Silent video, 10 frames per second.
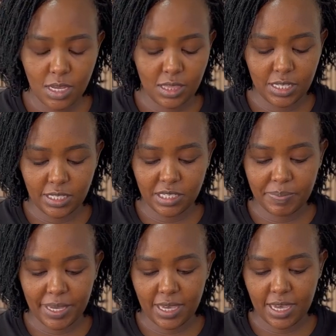This is
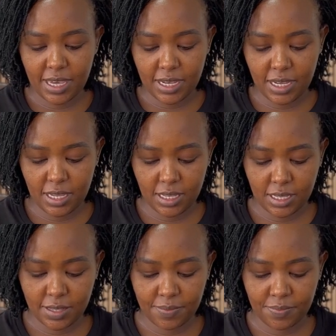my egg.
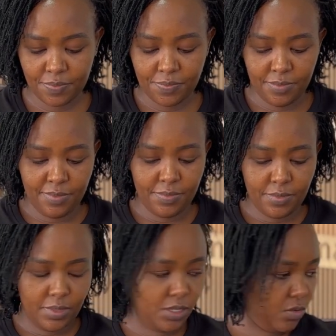
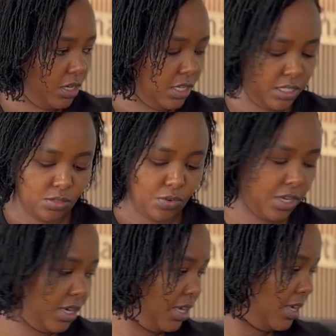This one is
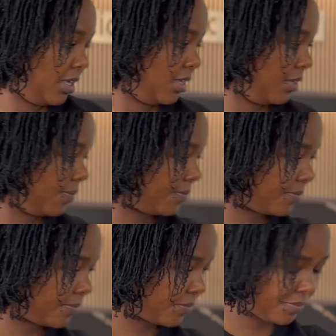okay.
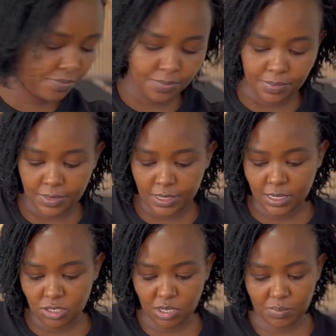
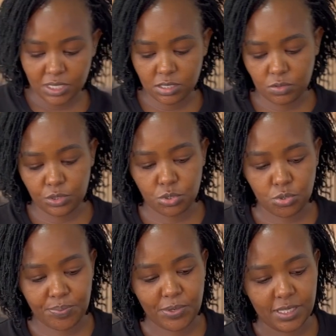So I'm just going to
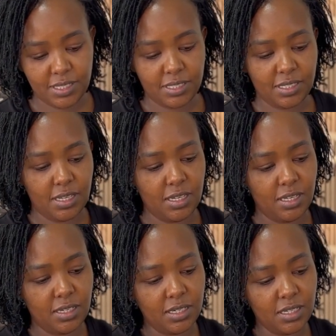pour this
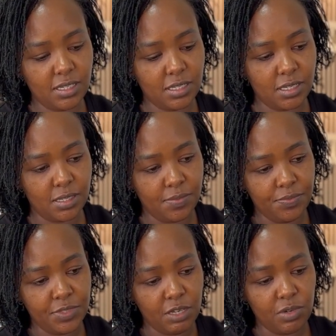in.
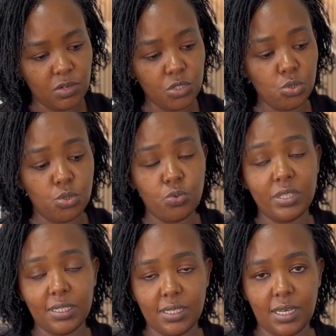We're going to do
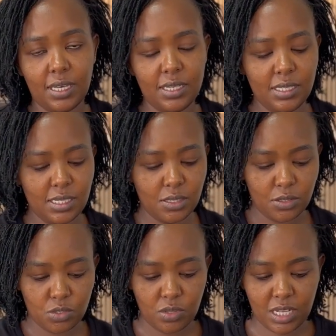3 eggs.
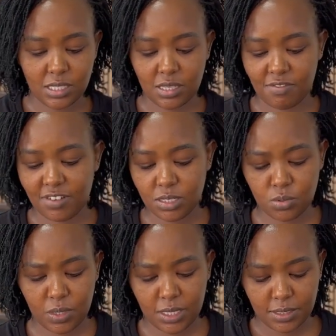So that's the
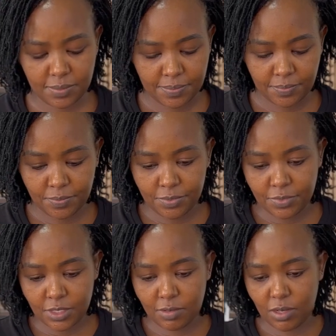first one.
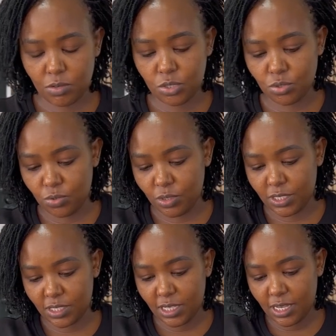We're going to do
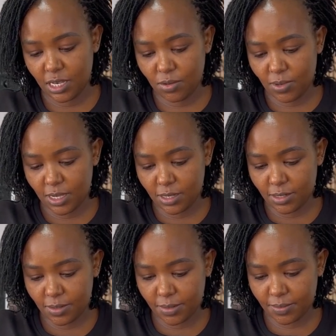the second one.